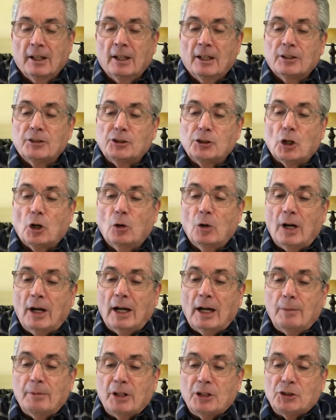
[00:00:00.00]
So
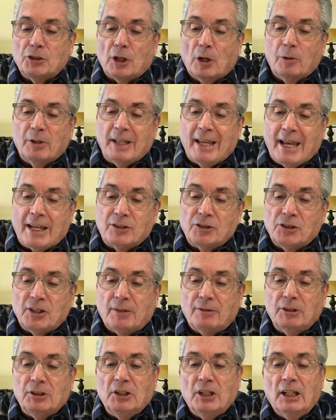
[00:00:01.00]
I'm going to start with Acts
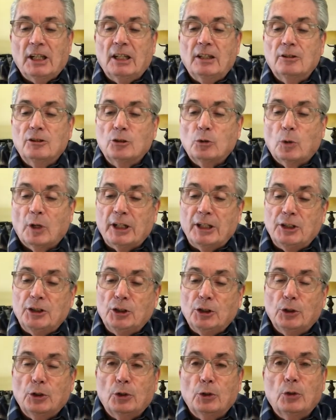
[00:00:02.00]
17,
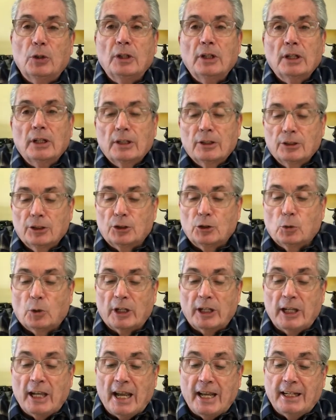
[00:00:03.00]
22 to
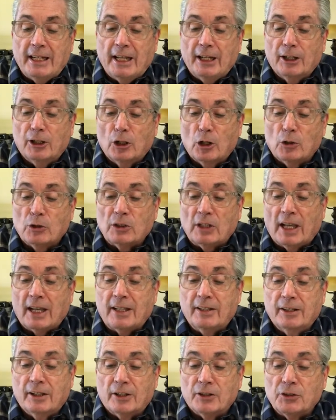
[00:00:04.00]
28, and it goes like
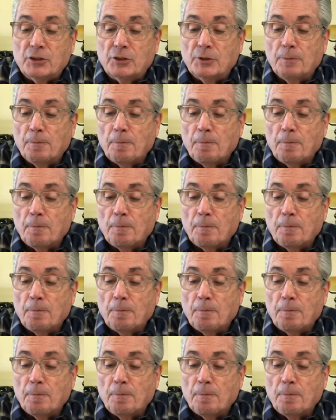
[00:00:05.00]
this.